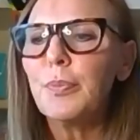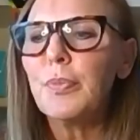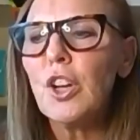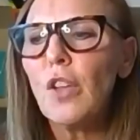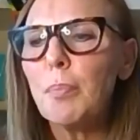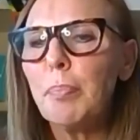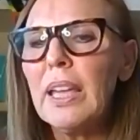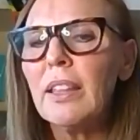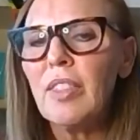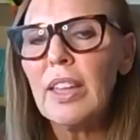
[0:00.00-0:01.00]
you know, the
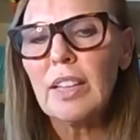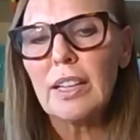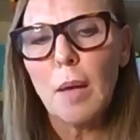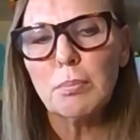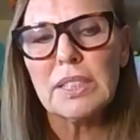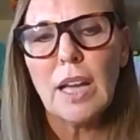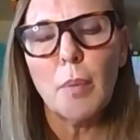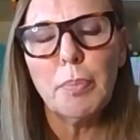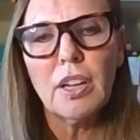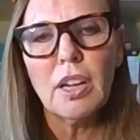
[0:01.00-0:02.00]
big thing that comes
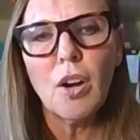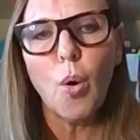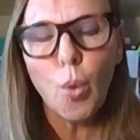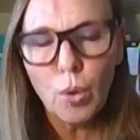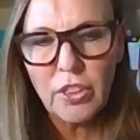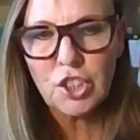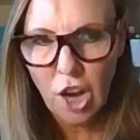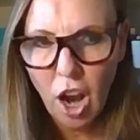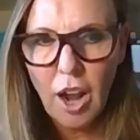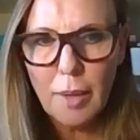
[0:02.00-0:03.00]
up all the
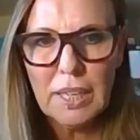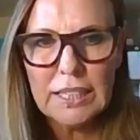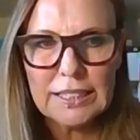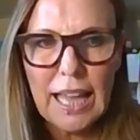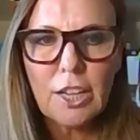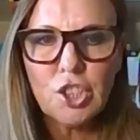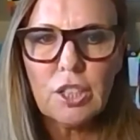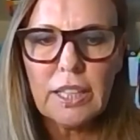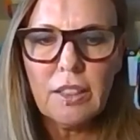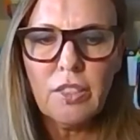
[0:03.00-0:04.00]
time is
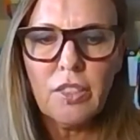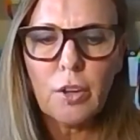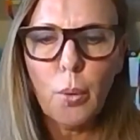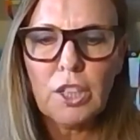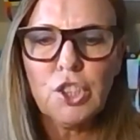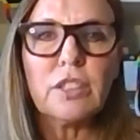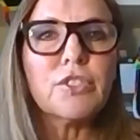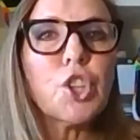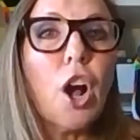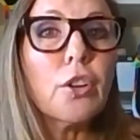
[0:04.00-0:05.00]
actually the question of
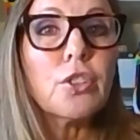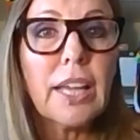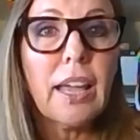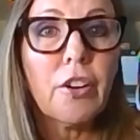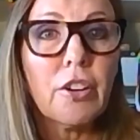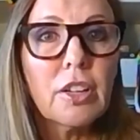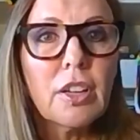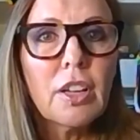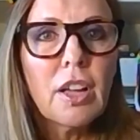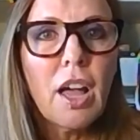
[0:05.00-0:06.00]
childcare.
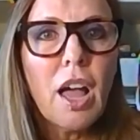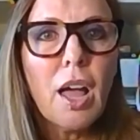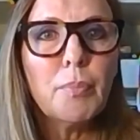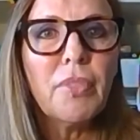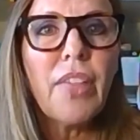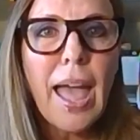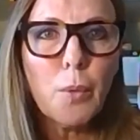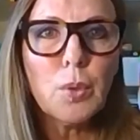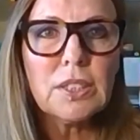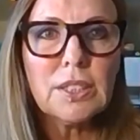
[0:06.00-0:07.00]
That
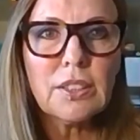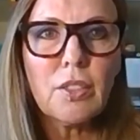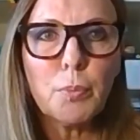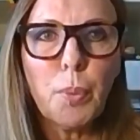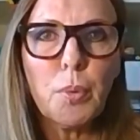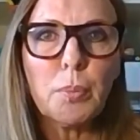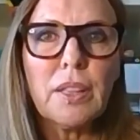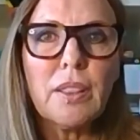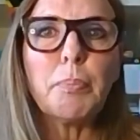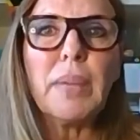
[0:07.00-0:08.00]
was probably
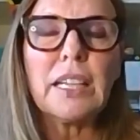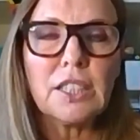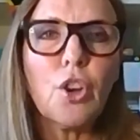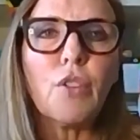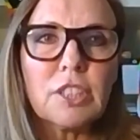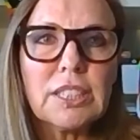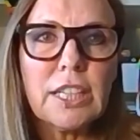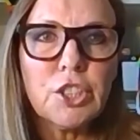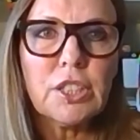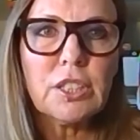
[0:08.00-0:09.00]
the biggest
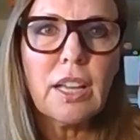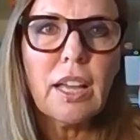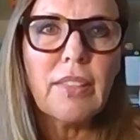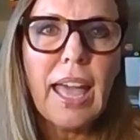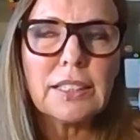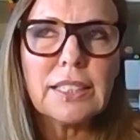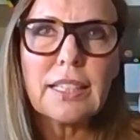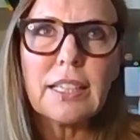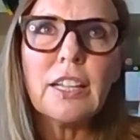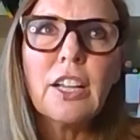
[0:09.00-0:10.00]
conversation. And that's
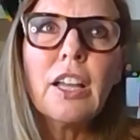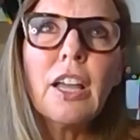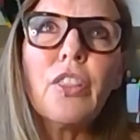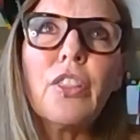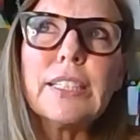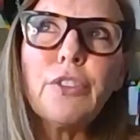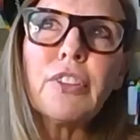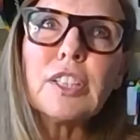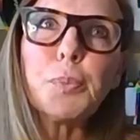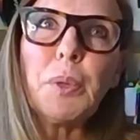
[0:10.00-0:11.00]
that the
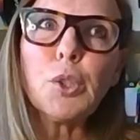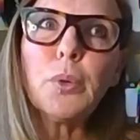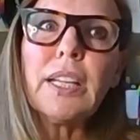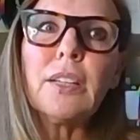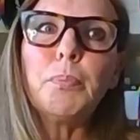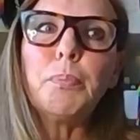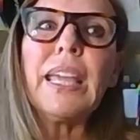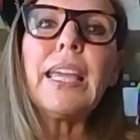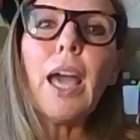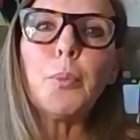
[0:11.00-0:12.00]
difference between
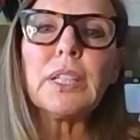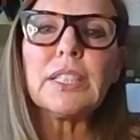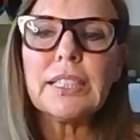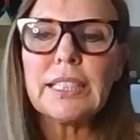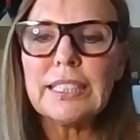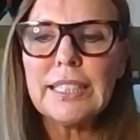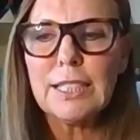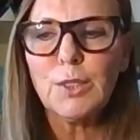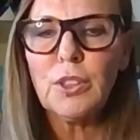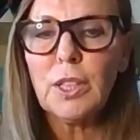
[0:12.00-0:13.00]
being able to
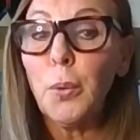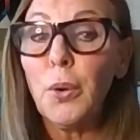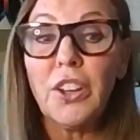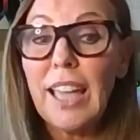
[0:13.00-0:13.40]
successfully work